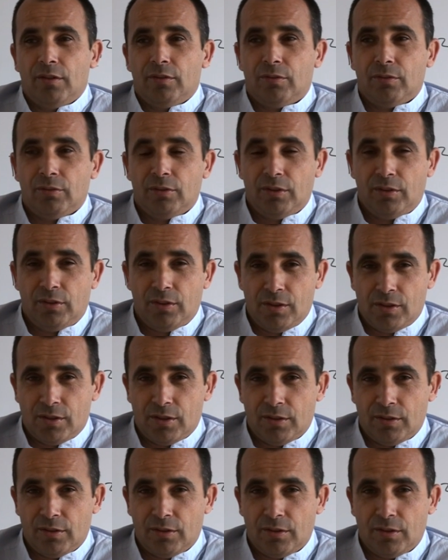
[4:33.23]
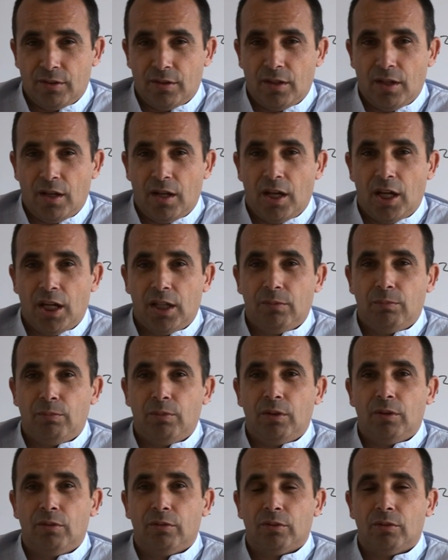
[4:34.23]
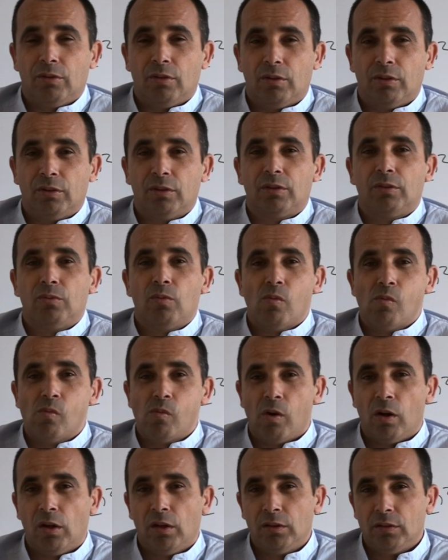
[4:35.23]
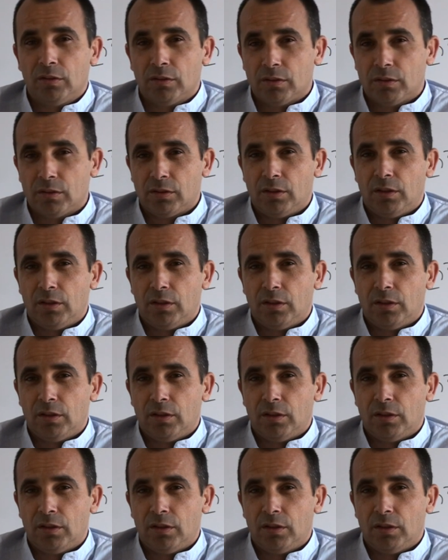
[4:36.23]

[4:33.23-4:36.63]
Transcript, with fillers: to decisions and we don't want walls